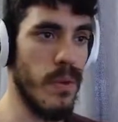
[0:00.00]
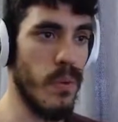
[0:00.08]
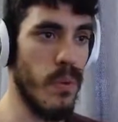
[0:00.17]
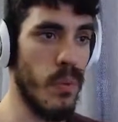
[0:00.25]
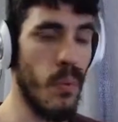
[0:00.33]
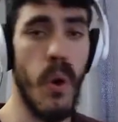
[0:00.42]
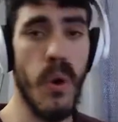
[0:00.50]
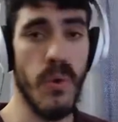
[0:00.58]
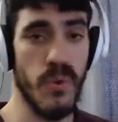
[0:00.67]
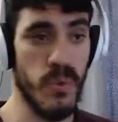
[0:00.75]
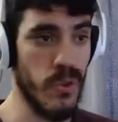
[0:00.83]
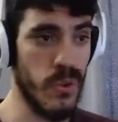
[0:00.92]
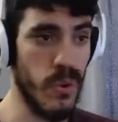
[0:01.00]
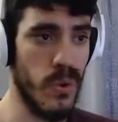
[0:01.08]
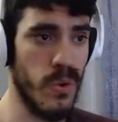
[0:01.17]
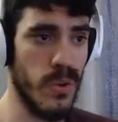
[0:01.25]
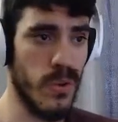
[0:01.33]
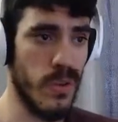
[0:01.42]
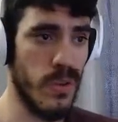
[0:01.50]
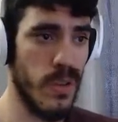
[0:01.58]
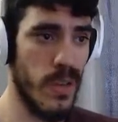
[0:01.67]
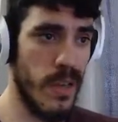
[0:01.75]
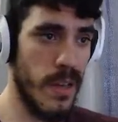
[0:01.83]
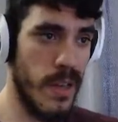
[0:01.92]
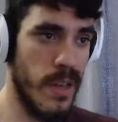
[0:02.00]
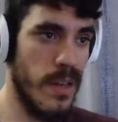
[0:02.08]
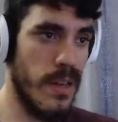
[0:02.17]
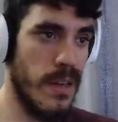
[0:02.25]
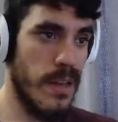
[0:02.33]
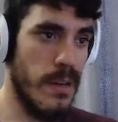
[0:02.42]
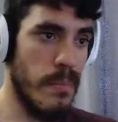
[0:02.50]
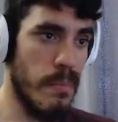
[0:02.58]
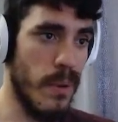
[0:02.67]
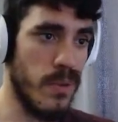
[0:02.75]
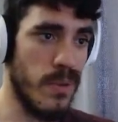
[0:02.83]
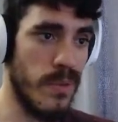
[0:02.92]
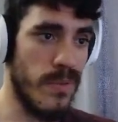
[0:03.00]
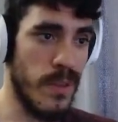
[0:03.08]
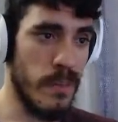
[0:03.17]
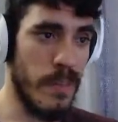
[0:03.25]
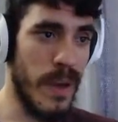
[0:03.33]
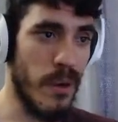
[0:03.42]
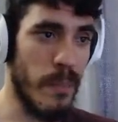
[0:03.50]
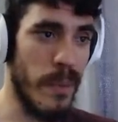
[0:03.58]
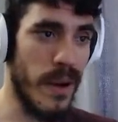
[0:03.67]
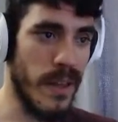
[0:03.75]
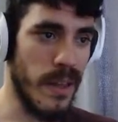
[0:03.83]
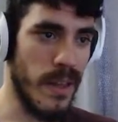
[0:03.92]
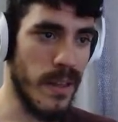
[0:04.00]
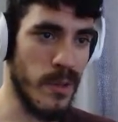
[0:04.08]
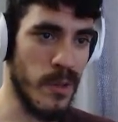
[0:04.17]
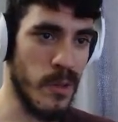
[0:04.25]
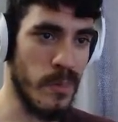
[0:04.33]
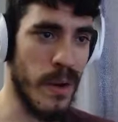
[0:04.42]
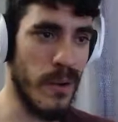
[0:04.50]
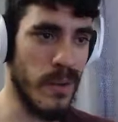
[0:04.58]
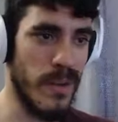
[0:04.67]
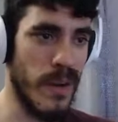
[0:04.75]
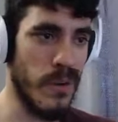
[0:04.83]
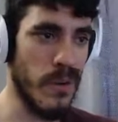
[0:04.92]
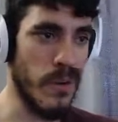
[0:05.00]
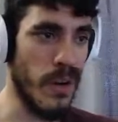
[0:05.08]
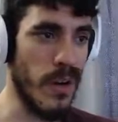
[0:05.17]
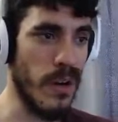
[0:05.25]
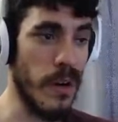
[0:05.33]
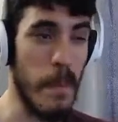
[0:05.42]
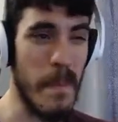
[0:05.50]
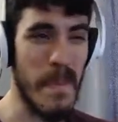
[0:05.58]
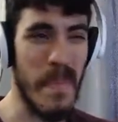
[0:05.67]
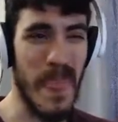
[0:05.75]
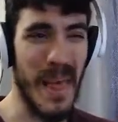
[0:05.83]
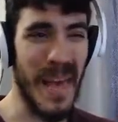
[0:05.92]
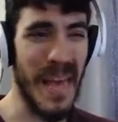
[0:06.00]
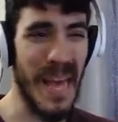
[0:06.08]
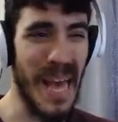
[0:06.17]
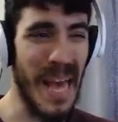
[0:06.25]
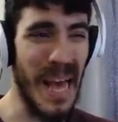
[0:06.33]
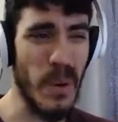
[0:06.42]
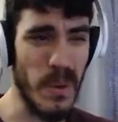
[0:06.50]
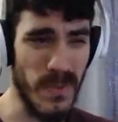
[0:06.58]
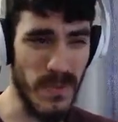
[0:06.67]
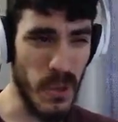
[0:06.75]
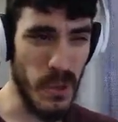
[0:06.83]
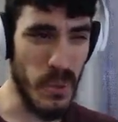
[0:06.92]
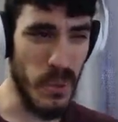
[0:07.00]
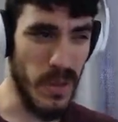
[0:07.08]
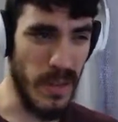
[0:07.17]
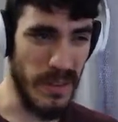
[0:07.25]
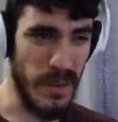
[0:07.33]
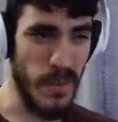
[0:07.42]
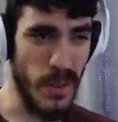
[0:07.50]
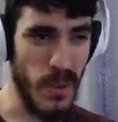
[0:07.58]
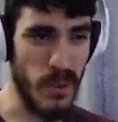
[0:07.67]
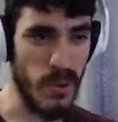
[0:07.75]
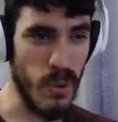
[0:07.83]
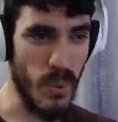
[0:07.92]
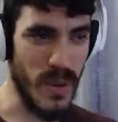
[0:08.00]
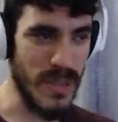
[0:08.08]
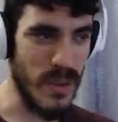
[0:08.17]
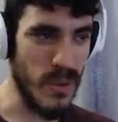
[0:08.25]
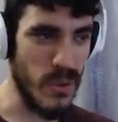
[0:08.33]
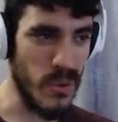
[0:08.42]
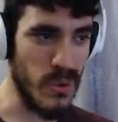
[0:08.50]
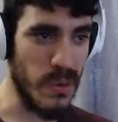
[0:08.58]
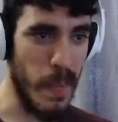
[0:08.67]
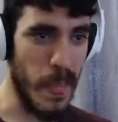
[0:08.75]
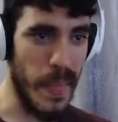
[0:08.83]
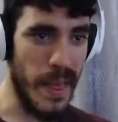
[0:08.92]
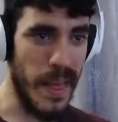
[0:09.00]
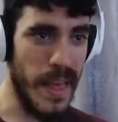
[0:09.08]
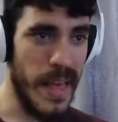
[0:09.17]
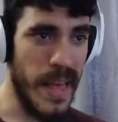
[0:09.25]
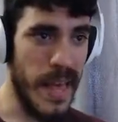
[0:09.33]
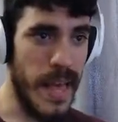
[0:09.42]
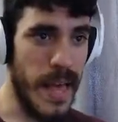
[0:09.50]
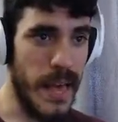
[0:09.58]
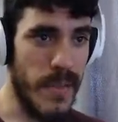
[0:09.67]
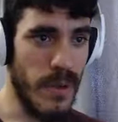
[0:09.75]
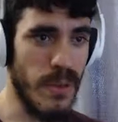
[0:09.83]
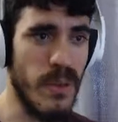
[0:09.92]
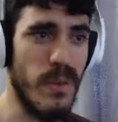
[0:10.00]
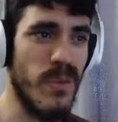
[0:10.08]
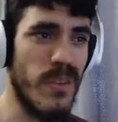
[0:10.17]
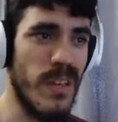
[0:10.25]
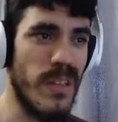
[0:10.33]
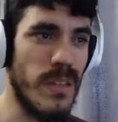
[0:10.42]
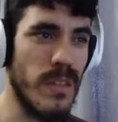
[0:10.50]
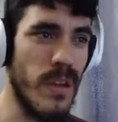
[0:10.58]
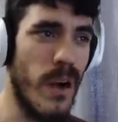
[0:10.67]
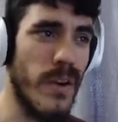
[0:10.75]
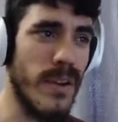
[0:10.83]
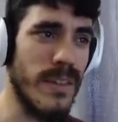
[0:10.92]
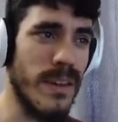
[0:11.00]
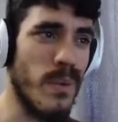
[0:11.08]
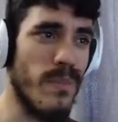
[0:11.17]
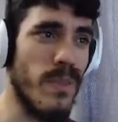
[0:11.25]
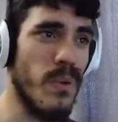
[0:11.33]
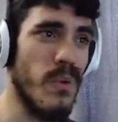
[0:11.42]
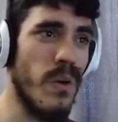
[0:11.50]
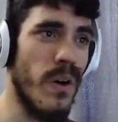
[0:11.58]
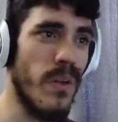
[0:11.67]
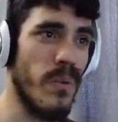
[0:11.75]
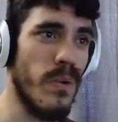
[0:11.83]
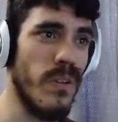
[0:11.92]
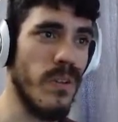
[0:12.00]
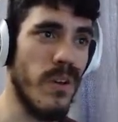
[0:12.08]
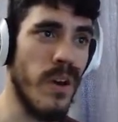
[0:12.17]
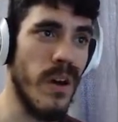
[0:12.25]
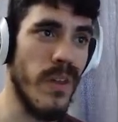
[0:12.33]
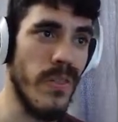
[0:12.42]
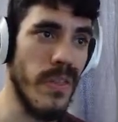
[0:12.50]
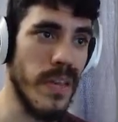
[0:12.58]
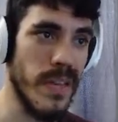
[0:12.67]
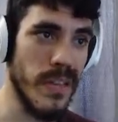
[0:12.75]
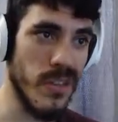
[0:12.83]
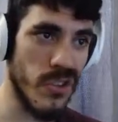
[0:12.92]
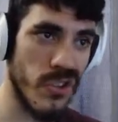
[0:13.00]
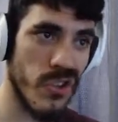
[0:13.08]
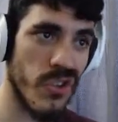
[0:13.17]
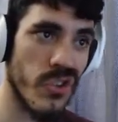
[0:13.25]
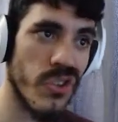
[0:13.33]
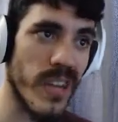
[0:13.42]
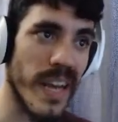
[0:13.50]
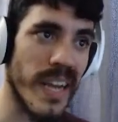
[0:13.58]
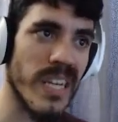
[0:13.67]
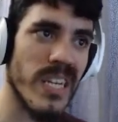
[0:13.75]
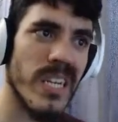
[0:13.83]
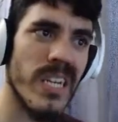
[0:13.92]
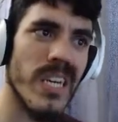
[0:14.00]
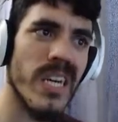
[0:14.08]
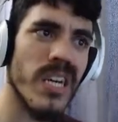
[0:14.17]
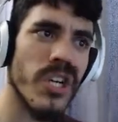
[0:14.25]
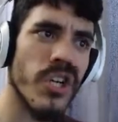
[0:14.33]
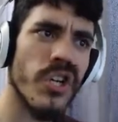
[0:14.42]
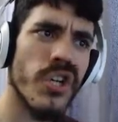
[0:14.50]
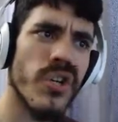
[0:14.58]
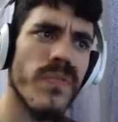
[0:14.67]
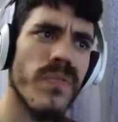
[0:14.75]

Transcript: walls with doors. Most of these power pylons, these power towers are out of view except for those little windows. The only ones that aren't out of view are the ones on the second-ish